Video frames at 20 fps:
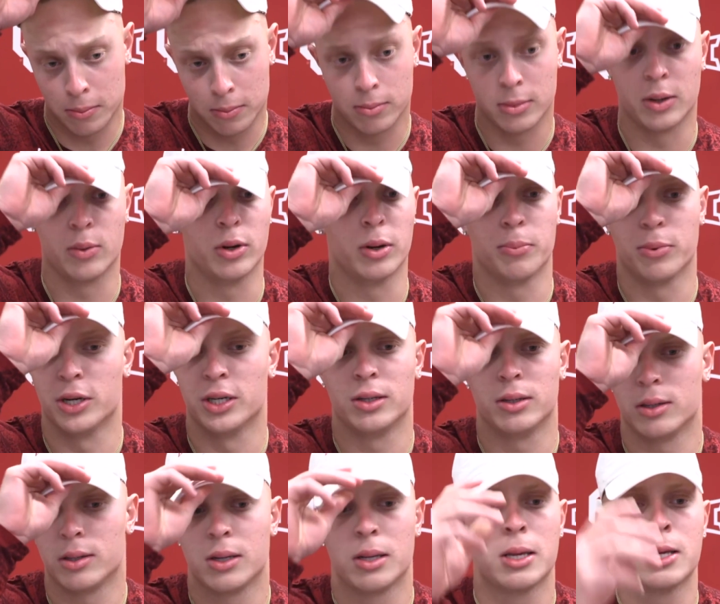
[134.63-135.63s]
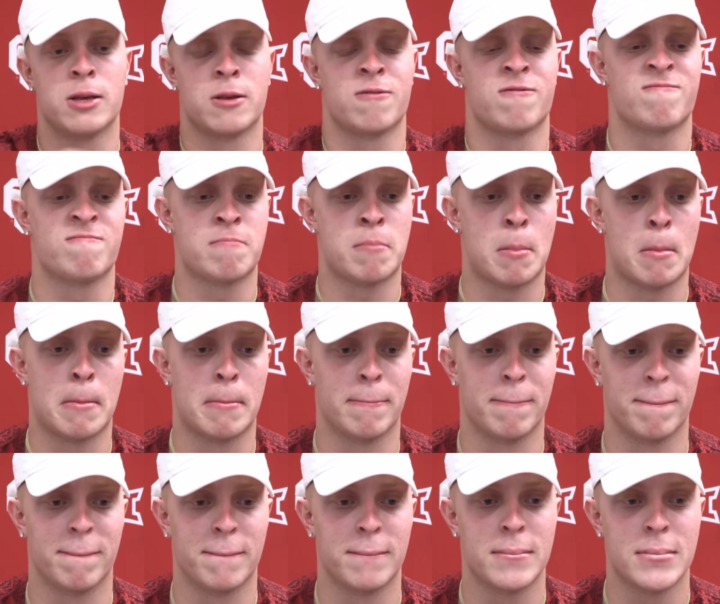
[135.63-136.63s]
And we Spencer, I appreciate it, man. Oh,
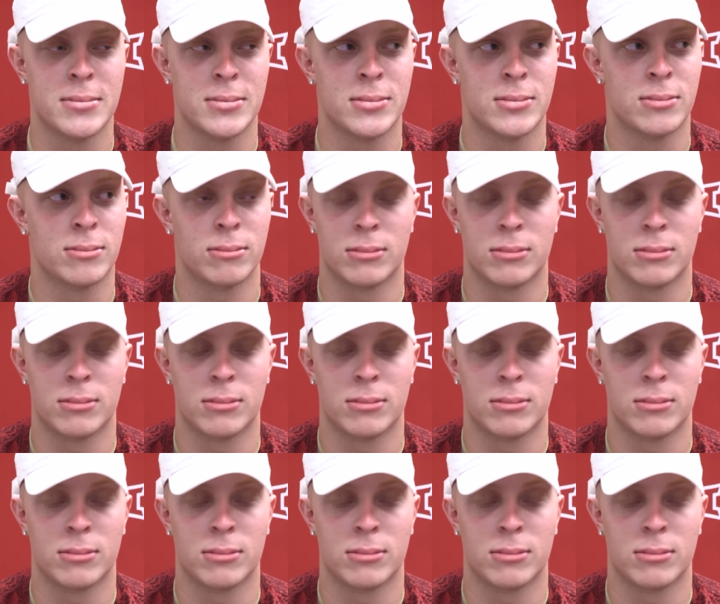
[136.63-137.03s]
go ahead. I'm sorry.